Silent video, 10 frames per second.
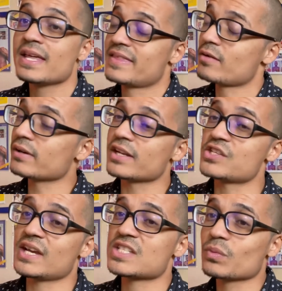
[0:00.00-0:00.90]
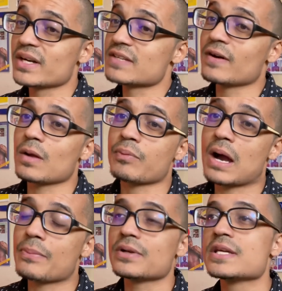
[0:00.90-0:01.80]
they don't get a chance to really develop
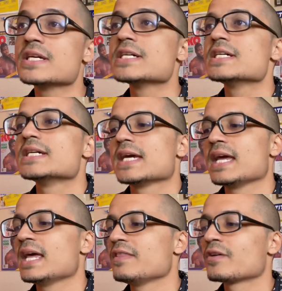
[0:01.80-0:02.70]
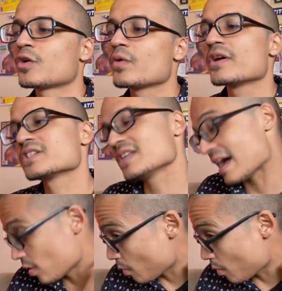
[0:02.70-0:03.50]
properly, and their careers have no